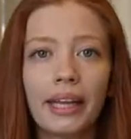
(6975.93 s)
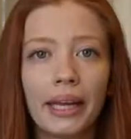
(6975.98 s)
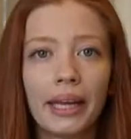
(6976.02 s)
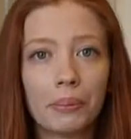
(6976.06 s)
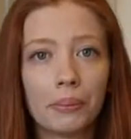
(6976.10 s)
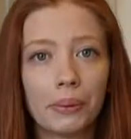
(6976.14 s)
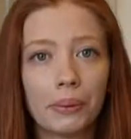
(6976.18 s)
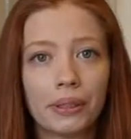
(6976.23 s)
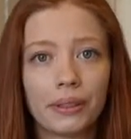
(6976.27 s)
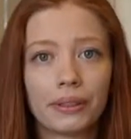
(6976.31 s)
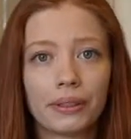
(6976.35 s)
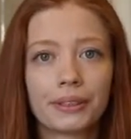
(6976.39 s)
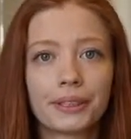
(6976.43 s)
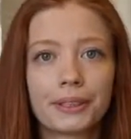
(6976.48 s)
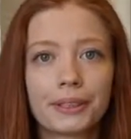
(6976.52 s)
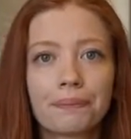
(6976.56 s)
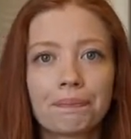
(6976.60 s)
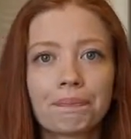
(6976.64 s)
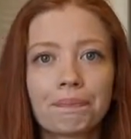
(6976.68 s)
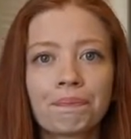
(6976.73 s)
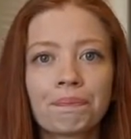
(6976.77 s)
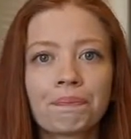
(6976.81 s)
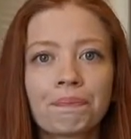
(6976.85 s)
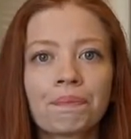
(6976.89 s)

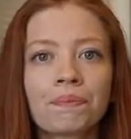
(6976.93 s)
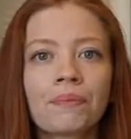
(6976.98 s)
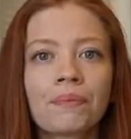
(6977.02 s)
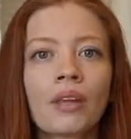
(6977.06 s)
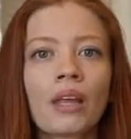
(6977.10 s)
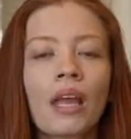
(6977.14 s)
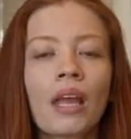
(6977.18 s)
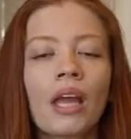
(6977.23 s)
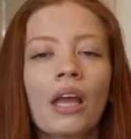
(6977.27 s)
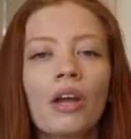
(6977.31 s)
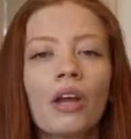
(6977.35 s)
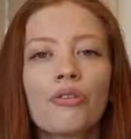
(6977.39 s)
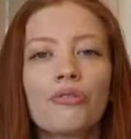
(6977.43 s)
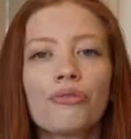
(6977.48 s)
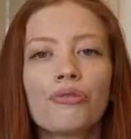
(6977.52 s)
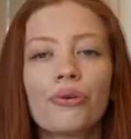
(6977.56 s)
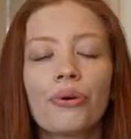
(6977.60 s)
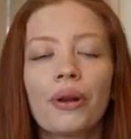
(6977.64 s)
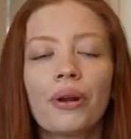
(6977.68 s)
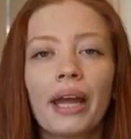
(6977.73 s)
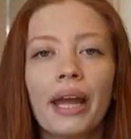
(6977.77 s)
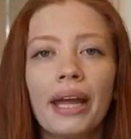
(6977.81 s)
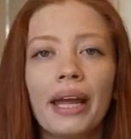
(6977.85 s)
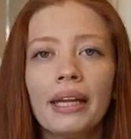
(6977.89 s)
labels.
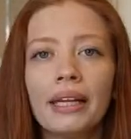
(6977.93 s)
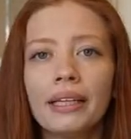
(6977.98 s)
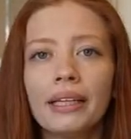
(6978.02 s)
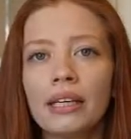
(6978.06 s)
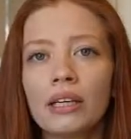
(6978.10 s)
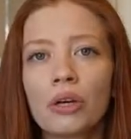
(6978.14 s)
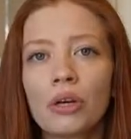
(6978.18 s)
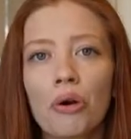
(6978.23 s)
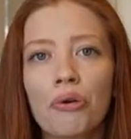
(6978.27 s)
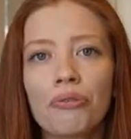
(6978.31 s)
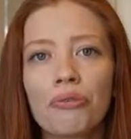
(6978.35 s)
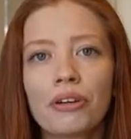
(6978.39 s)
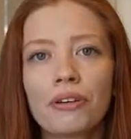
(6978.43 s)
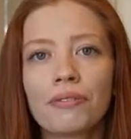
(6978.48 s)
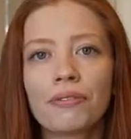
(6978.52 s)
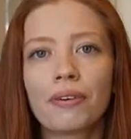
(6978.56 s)
For anything over